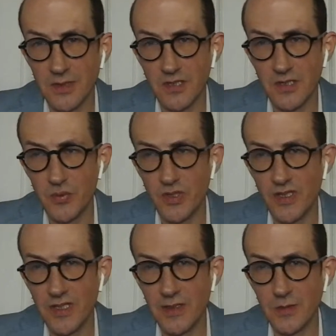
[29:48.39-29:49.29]
Some
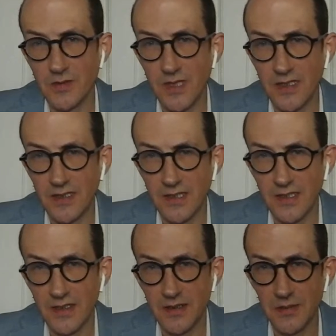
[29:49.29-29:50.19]
completely new event,
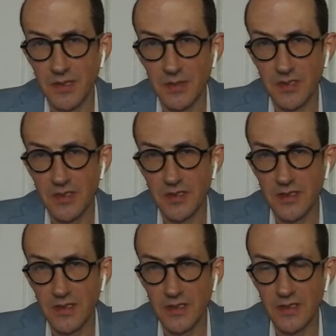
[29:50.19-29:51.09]
like maybe an